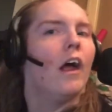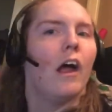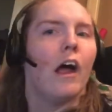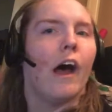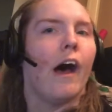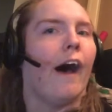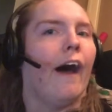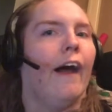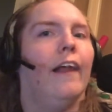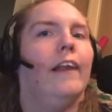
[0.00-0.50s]

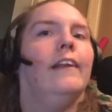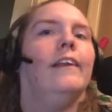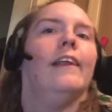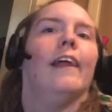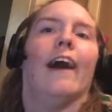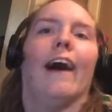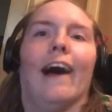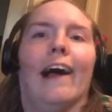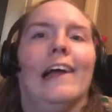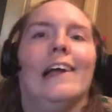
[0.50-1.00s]
And
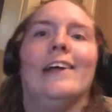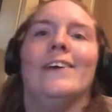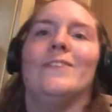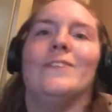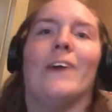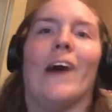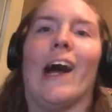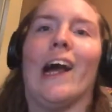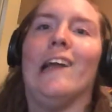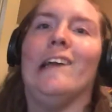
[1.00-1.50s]
I
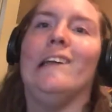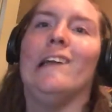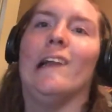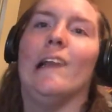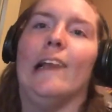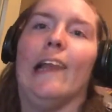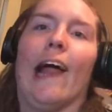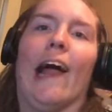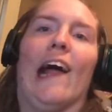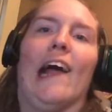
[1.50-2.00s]

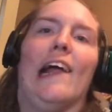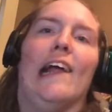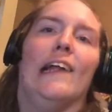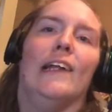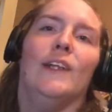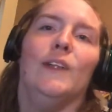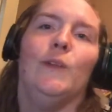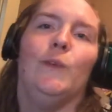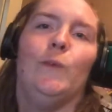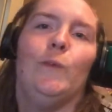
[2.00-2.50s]
imagine that
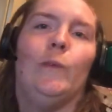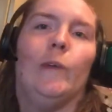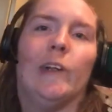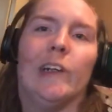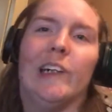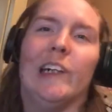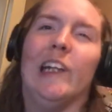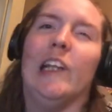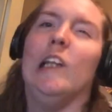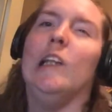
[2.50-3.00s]

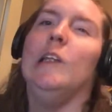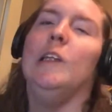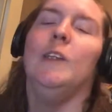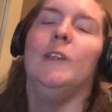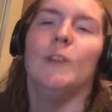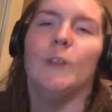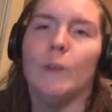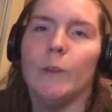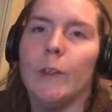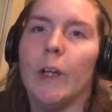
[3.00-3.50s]

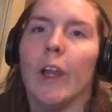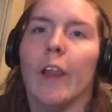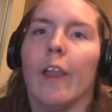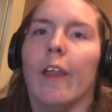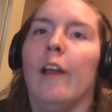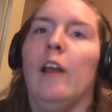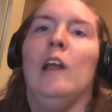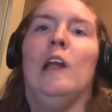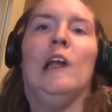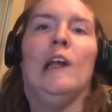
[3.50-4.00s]
experience really